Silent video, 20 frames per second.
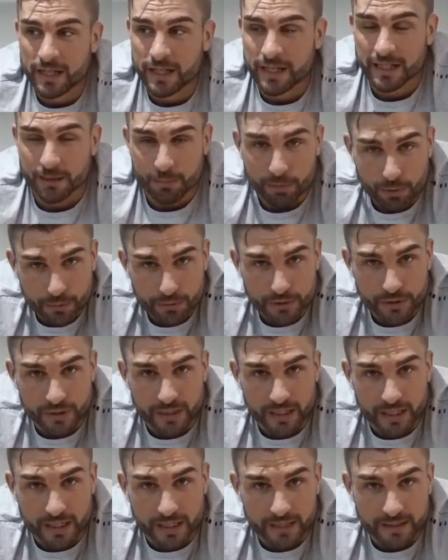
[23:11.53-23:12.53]
And I promise
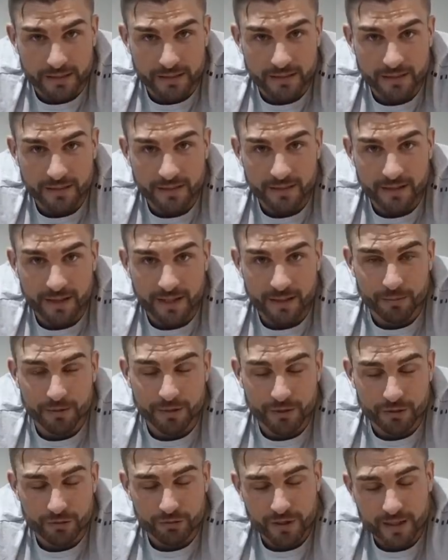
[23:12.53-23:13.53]
you guys, I'm
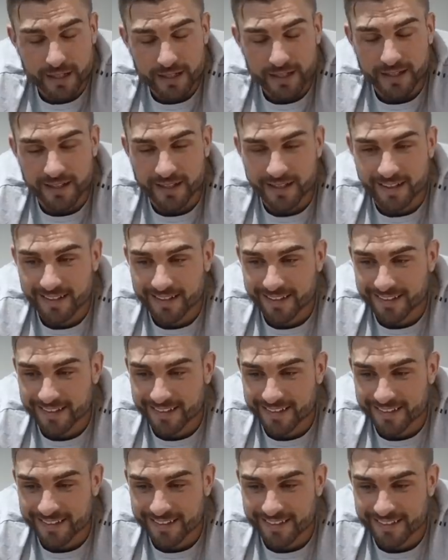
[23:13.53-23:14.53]
going to
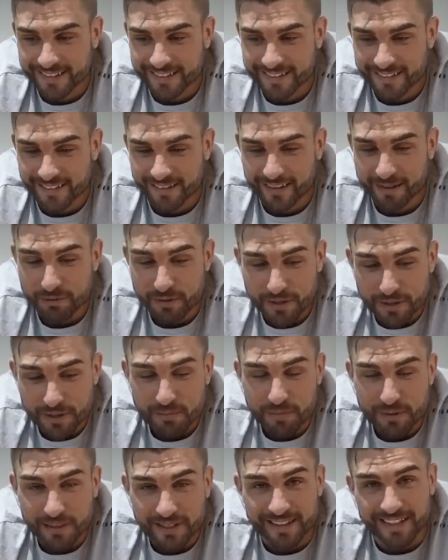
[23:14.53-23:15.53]

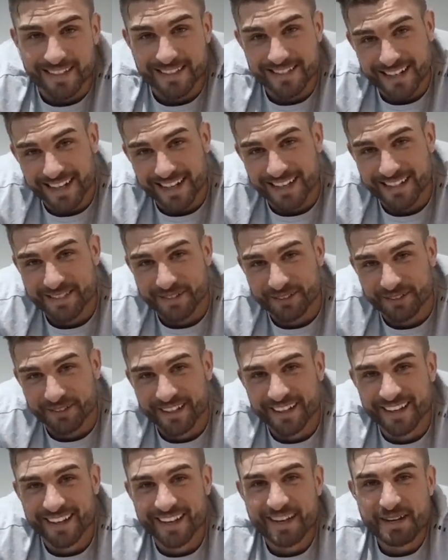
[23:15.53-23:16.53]
bring that title
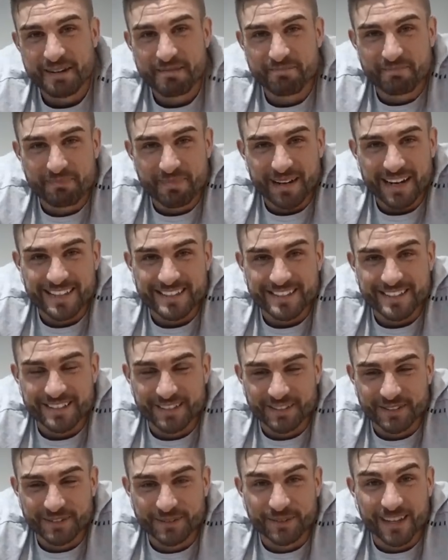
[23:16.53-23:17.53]
back to the
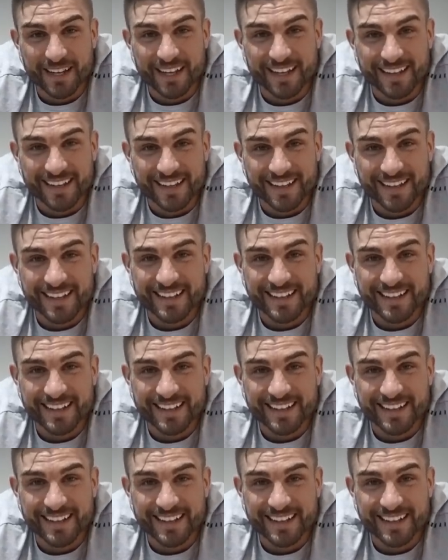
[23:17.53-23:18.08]
UK.